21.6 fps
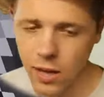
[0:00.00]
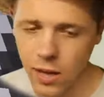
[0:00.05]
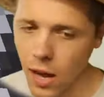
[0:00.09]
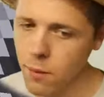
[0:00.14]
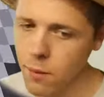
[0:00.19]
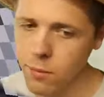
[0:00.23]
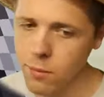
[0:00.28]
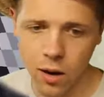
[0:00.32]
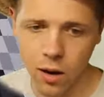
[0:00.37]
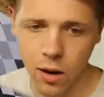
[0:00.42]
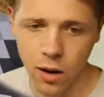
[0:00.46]

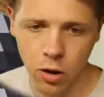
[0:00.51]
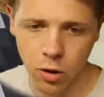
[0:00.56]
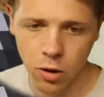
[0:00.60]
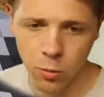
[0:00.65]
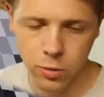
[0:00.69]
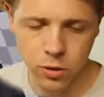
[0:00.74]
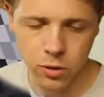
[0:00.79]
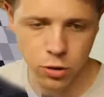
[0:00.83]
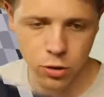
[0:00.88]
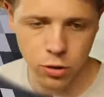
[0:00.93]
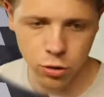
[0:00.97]
I'm not
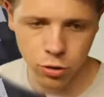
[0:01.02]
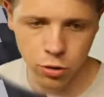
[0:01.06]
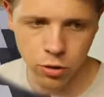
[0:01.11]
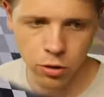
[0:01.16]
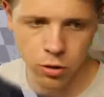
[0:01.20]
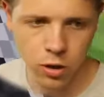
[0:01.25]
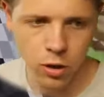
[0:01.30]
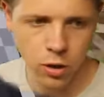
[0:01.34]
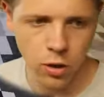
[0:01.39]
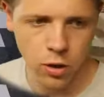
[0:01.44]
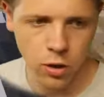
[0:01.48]
100%
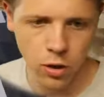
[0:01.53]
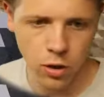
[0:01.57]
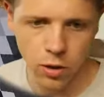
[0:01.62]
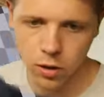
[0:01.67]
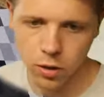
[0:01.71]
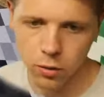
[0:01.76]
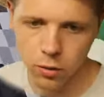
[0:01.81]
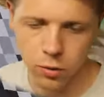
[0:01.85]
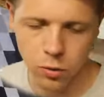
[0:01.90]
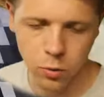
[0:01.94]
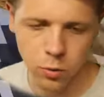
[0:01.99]
sure.
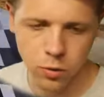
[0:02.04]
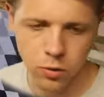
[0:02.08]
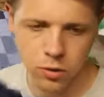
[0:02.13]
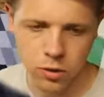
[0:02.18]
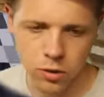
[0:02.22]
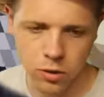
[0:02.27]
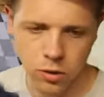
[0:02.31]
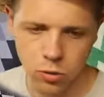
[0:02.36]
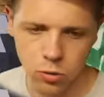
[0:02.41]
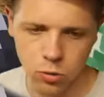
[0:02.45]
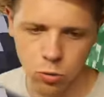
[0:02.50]
That's one of those
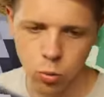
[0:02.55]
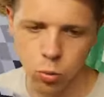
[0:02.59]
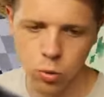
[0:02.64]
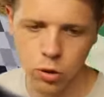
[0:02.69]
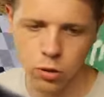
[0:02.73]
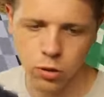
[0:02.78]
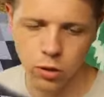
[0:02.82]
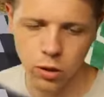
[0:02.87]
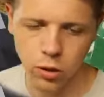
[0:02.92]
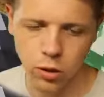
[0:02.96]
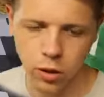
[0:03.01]
things that's
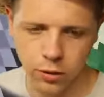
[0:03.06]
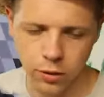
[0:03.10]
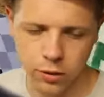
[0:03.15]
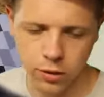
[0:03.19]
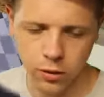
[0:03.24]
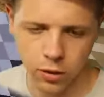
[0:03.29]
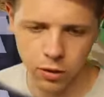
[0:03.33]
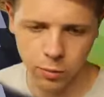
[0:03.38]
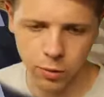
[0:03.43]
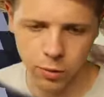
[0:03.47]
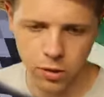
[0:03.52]
really hard to
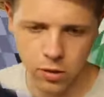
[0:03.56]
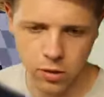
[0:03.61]
tell because